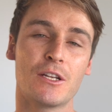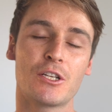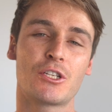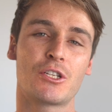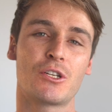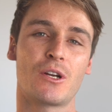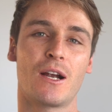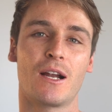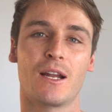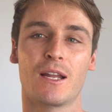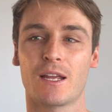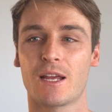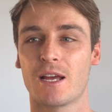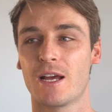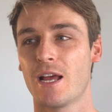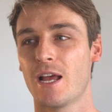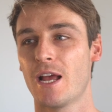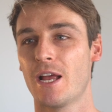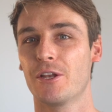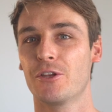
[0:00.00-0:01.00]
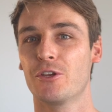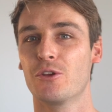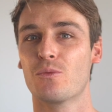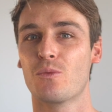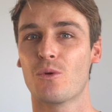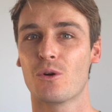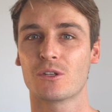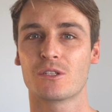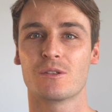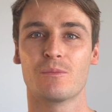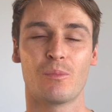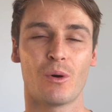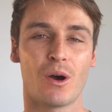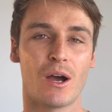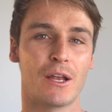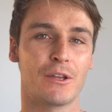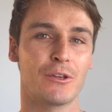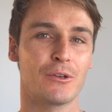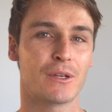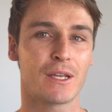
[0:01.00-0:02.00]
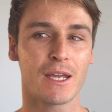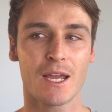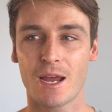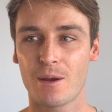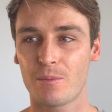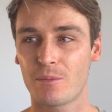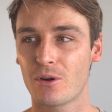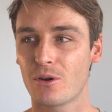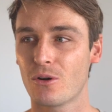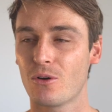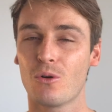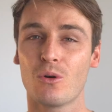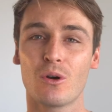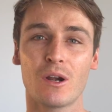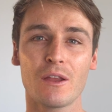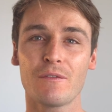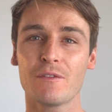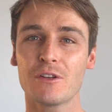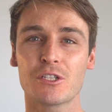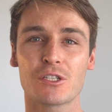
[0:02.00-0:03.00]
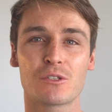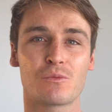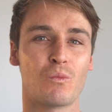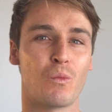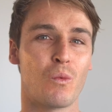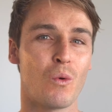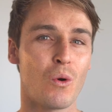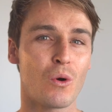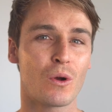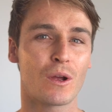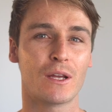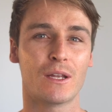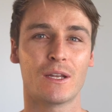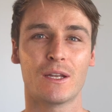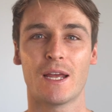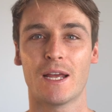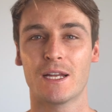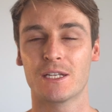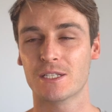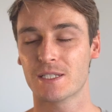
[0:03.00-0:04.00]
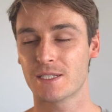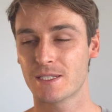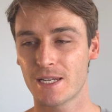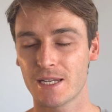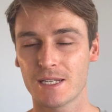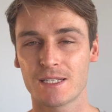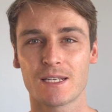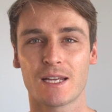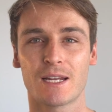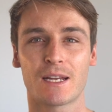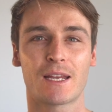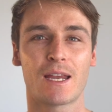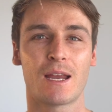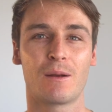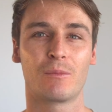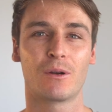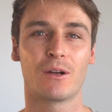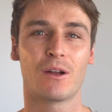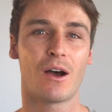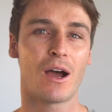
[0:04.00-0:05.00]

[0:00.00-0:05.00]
Australia and you want to buy a new camera, or even just walk in and just test out a camera,